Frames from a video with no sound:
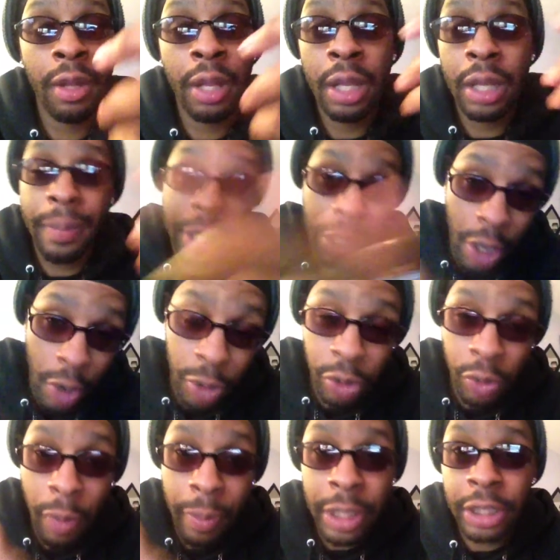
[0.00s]
Let me know what you
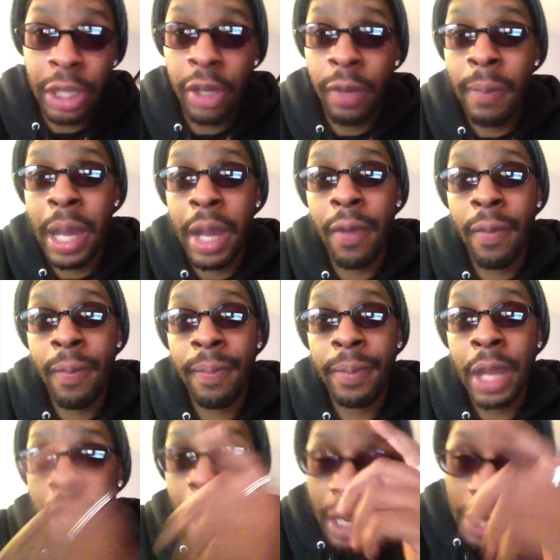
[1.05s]
want me to talk about,
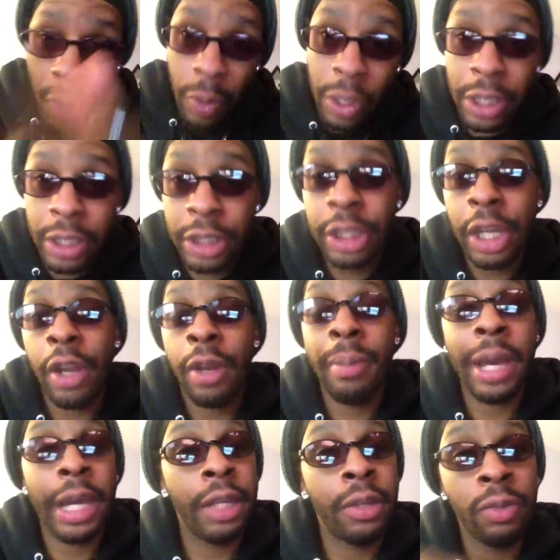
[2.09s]
and I'm willing to talk
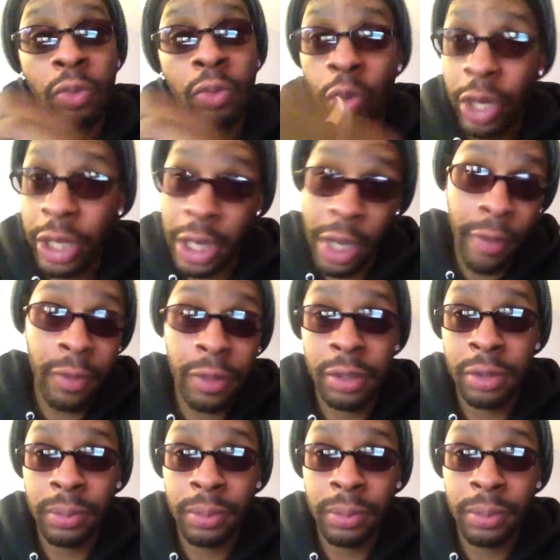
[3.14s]
about it. Whatever.